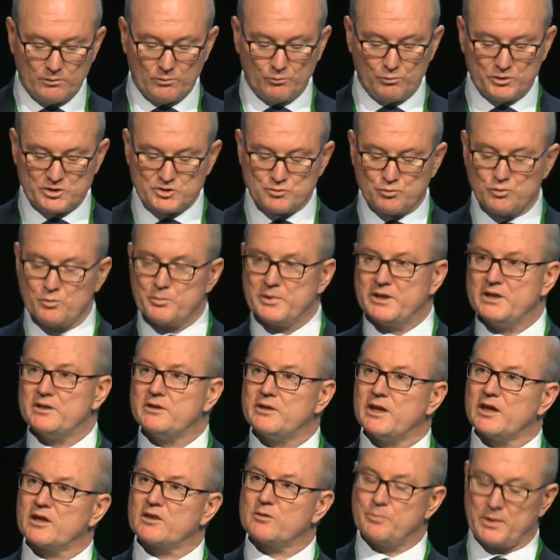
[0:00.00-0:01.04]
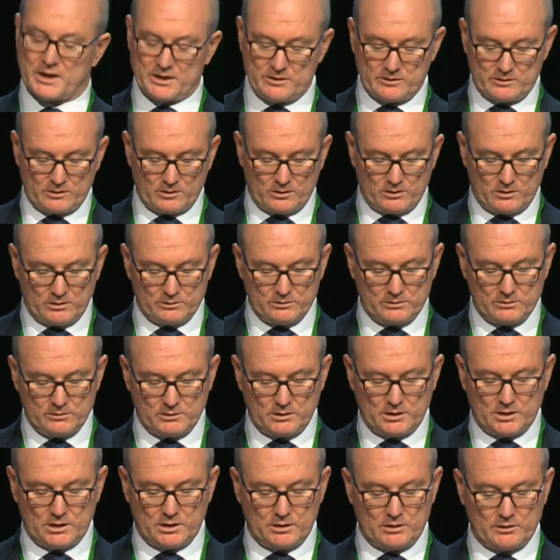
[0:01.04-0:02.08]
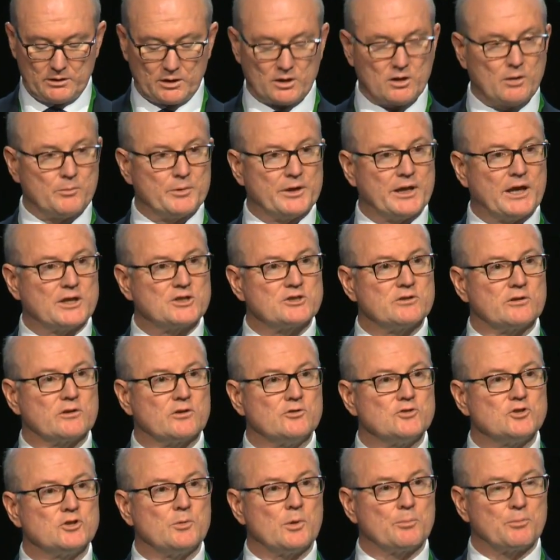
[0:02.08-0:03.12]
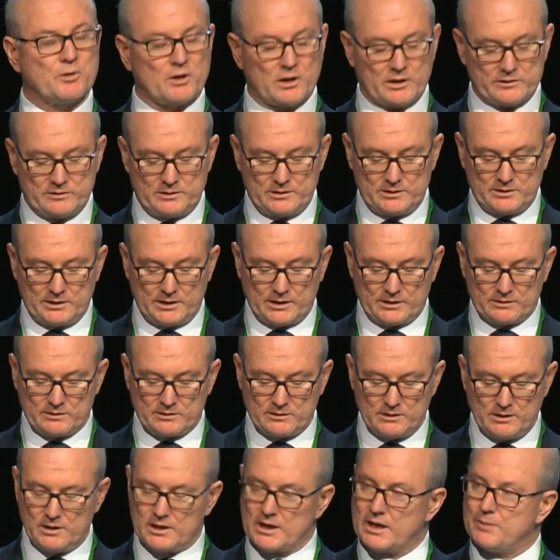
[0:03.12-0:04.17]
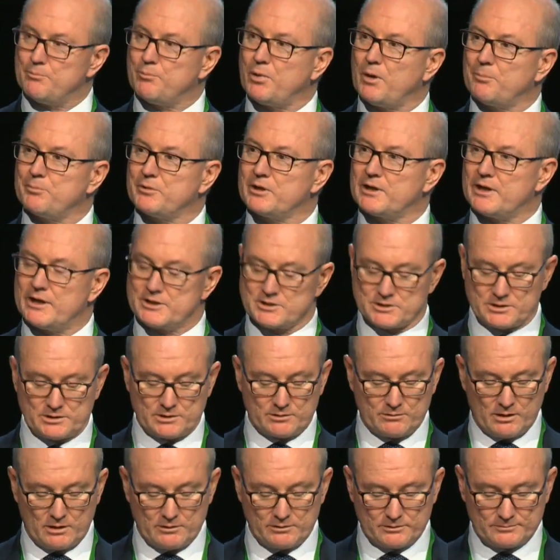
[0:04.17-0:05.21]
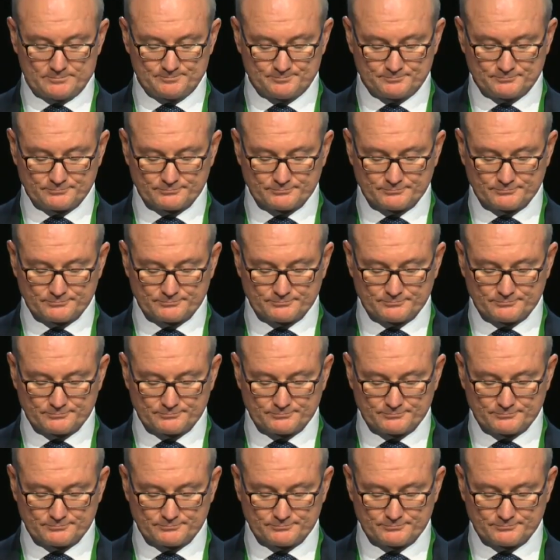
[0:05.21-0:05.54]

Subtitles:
which will be indexed based on a combination of consumer price index and population growth.